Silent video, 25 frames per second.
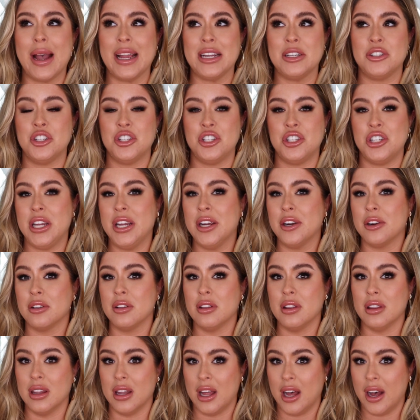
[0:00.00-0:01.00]
by sheer
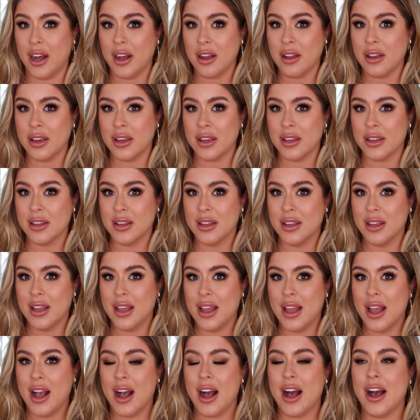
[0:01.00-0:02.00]
luck,
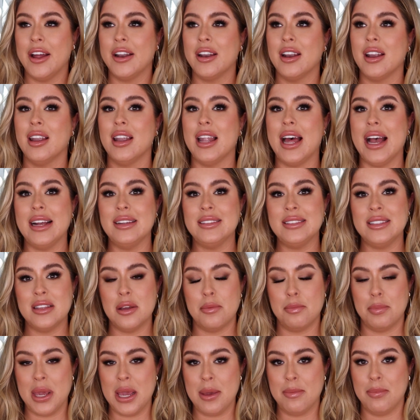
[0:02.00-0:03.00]
unless
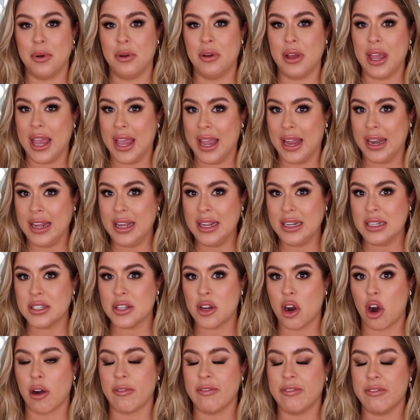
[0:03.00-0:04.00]
the people in it
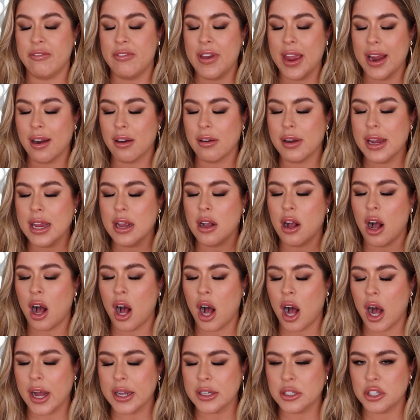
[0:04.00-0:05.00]
are very
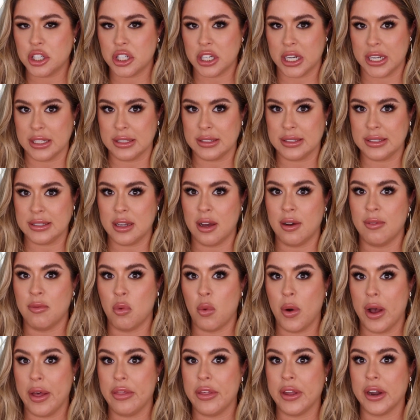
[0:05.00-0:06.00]
conscious of
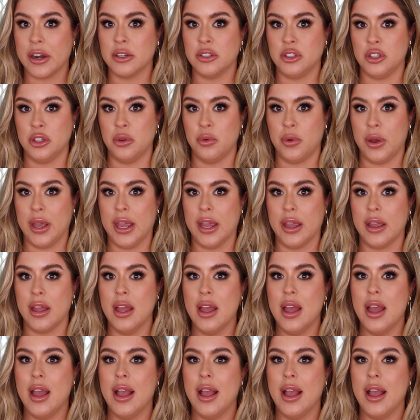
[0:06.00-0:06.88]
what they're doing.